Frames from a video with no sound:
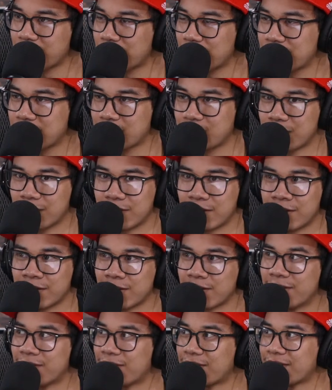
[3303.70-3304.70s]
I'm question marking
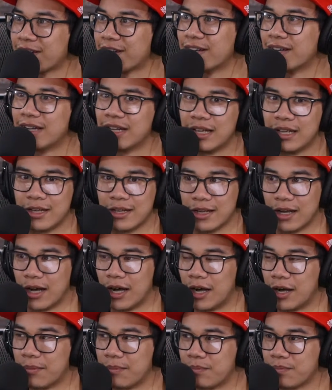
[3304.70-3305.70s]
hard. All right.
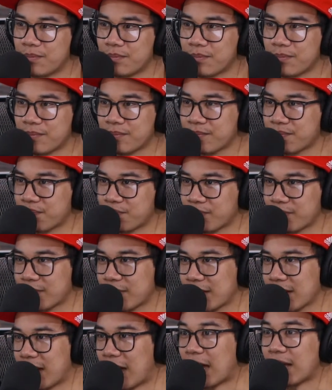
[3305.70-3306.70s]

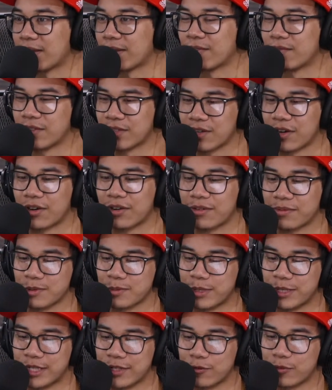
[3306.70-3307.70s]
I love this arc
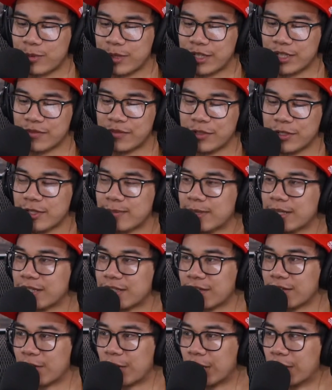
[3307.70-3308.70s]
specifically because Futaba
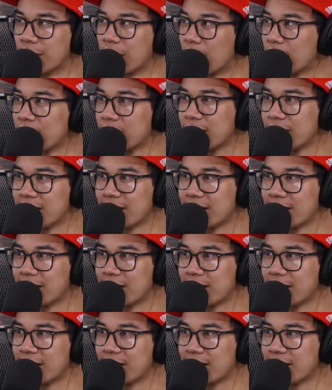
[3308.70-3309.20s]
is a great girl